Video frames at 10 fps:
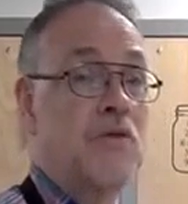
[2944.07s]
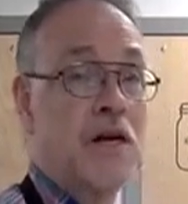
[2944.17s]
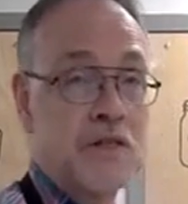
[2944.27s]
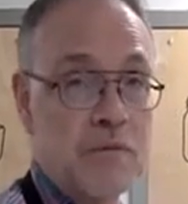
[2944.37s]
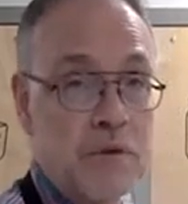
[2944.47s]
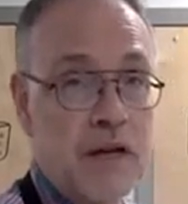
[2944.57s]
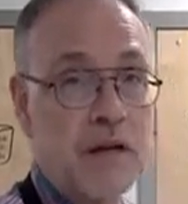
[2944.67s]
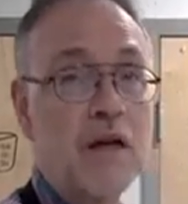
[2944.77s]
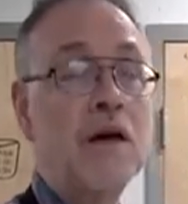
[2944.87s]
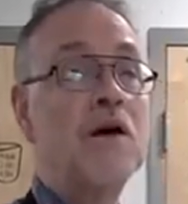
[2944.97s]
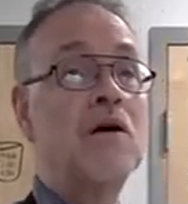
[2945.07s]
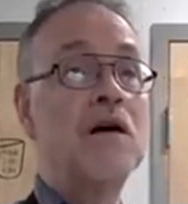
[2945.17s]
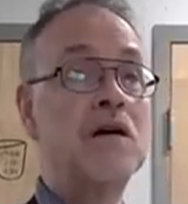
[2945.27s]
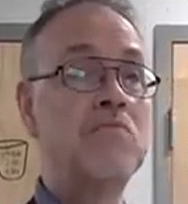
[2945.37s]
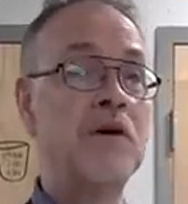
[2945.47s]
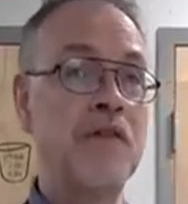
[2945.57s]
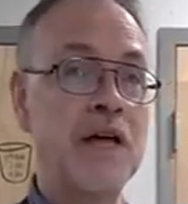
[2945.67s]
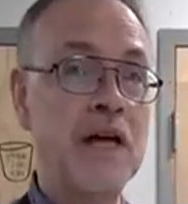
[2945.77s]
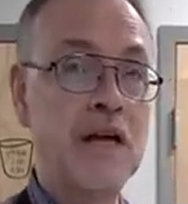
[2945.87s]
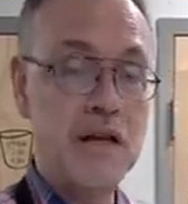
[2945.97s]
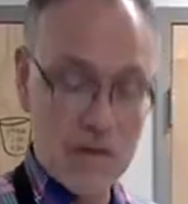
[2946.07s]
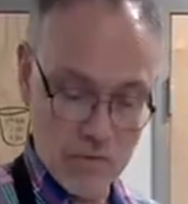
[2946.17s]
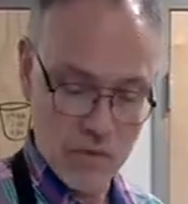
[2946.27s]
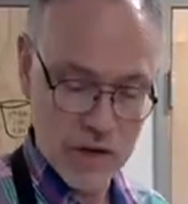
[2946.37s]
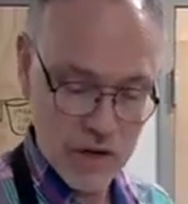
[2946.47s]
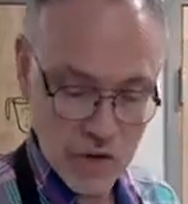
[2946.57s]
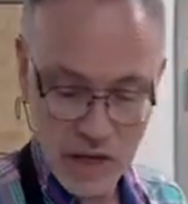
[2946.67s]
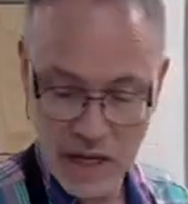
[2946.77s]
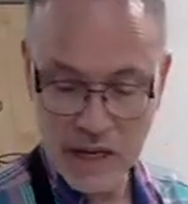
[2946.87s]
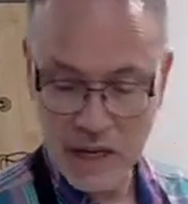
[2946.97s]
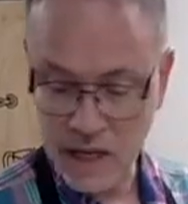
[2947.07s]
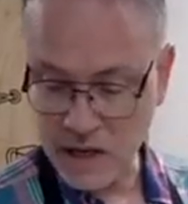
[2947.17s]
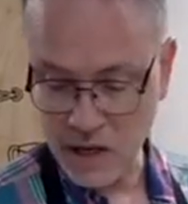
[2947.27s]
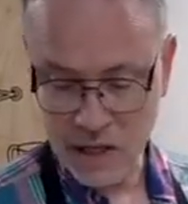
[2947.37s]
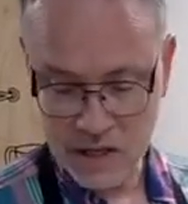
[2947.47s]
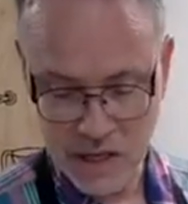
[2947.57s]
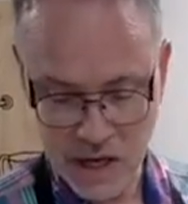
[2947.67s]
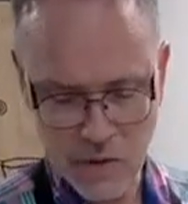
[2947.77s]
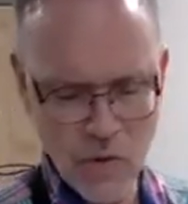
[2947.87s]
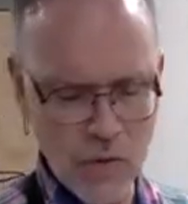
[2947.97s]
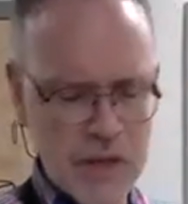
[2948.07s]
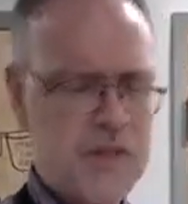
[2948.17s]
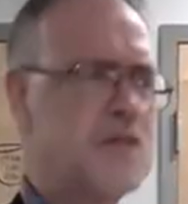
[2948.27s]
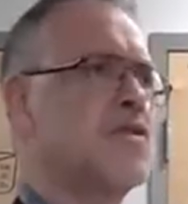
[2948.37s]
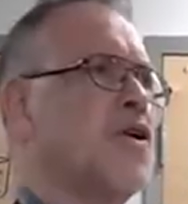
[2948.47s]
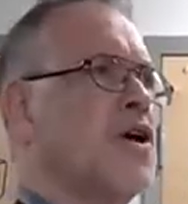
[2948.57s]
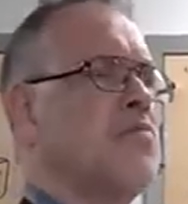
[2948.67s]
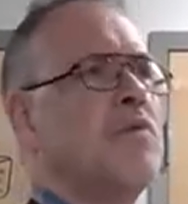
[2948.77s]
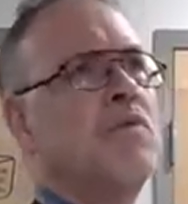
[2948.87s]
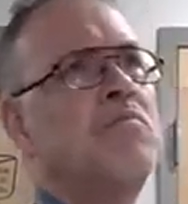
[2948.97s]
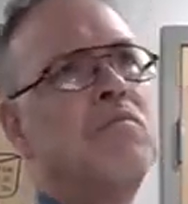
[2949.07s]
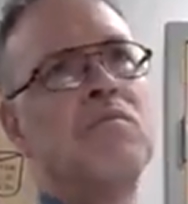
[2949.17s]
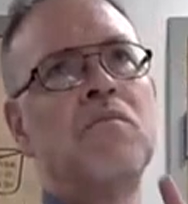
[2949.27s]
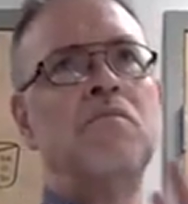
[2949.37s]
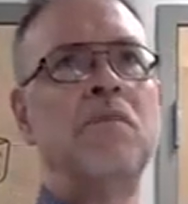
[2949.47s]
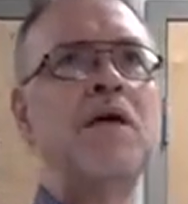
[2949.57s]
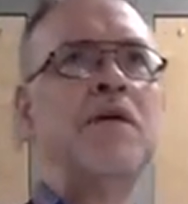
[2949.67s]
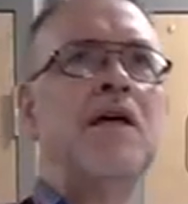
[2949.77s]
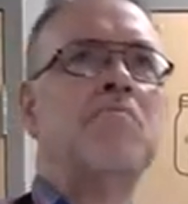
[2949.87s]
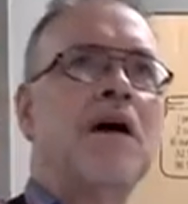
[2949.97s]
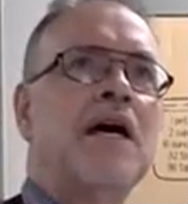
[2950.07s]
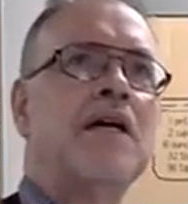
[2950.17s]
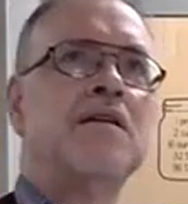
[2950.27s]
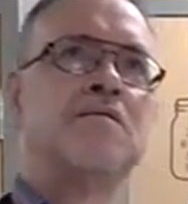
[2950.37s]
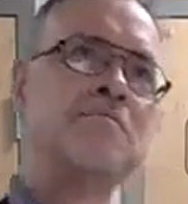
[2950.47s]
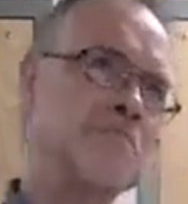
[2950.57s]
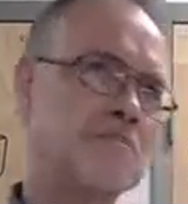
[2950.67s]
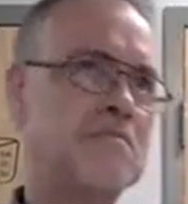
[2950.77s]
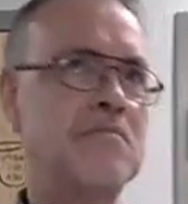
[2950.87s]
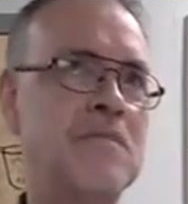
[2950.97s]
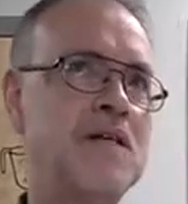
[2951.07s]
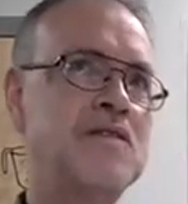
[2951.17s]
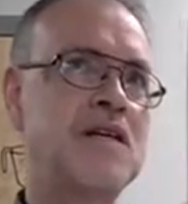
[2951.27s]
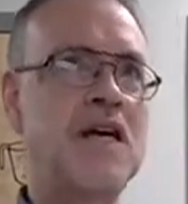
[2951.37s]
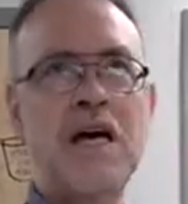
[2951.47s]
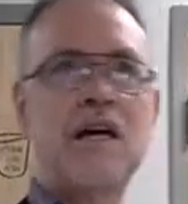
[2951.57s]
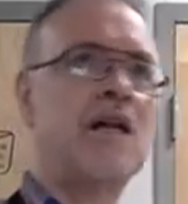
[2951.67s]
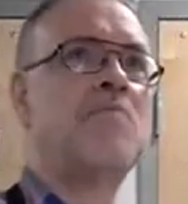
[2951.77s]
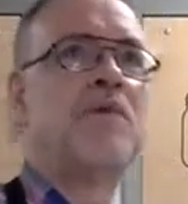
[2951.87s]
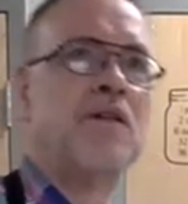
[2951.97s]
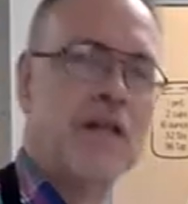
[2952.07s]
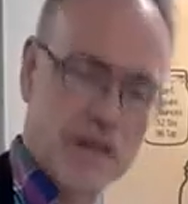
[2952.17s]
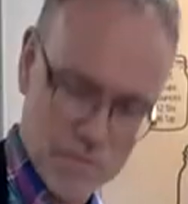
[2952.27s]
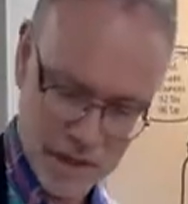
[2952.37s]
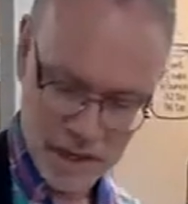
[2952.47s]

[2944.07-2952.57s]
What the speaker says: recipe. But then when you eat it, you can say, oh, this is good, but maybe it might, let's kick it up a little bit.